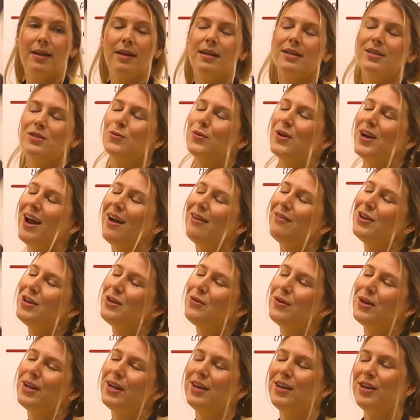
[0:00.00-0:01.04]
It's whatever you
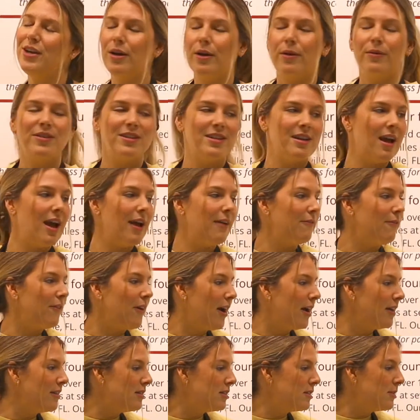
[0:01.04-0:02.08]
want to do today,
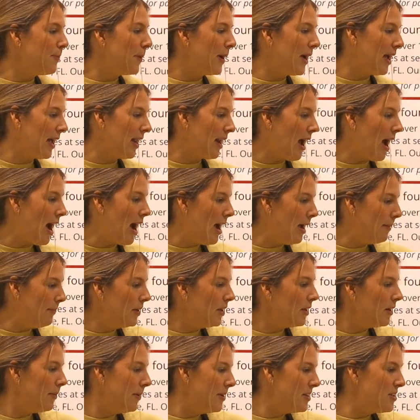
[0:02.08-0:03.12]
friends. But I'm
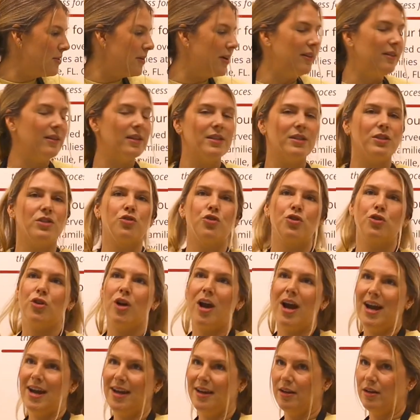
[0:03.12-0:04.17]
going to be doing this
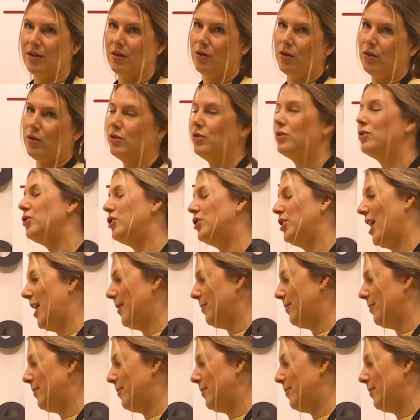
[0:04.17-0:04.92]
triangle shaped